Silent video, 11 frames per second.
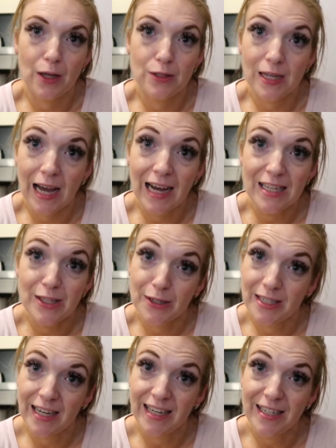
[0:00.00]
So guys,
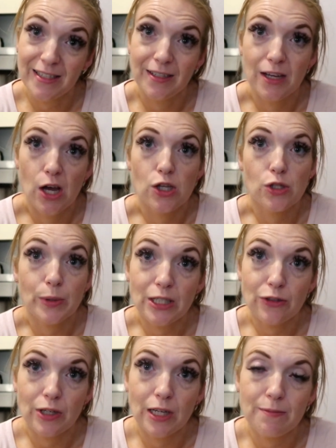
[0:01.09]
good night,
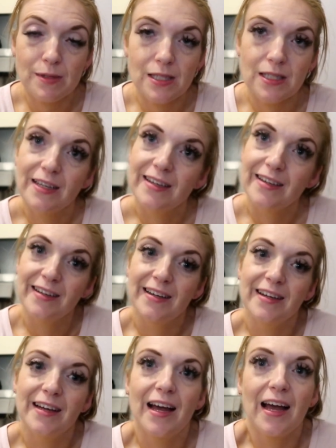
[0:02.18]
sweet dreams.
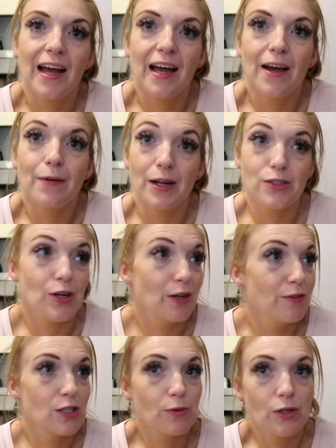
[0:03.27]
Well, it's not
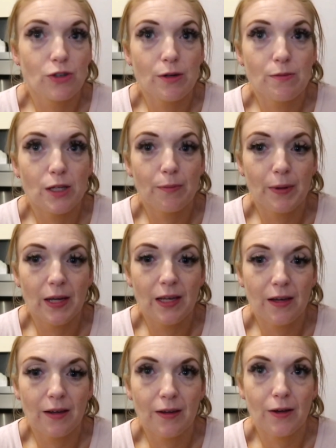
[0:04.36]
even sweet dreams, it'll
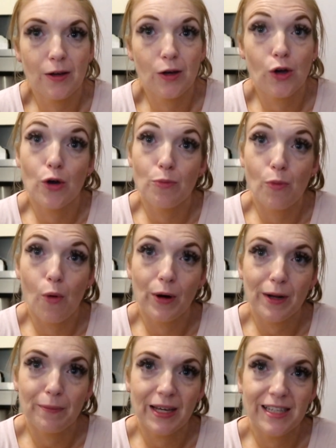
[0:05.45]
be good
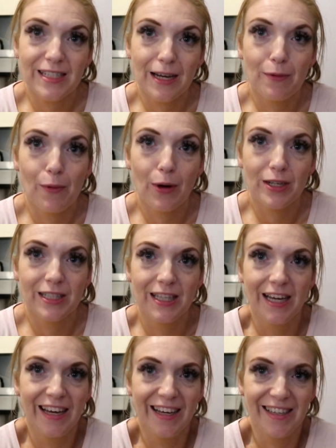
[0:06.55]
morning by the time you're watching
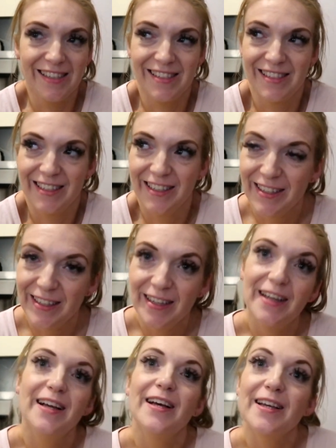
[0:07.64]
this.
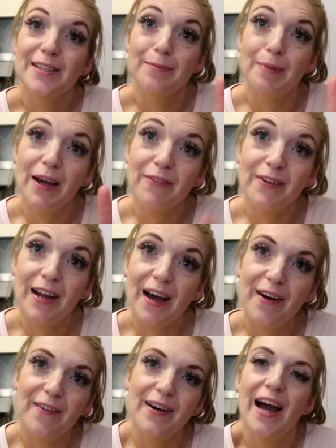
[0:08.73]
So bye for
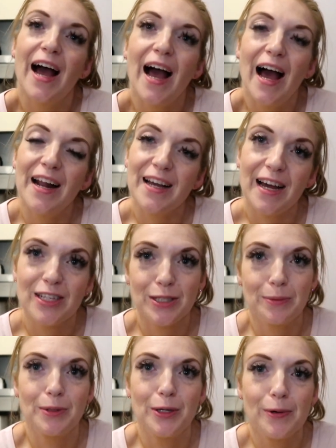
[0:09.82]
now, and I'll catch
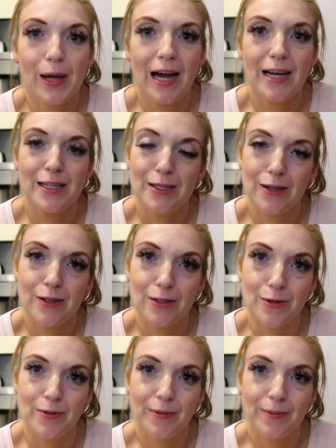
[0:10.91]
up with you guys
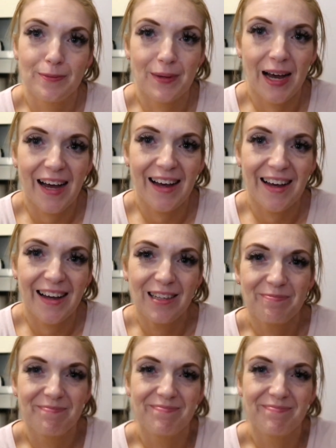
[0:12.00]
soon. Bye.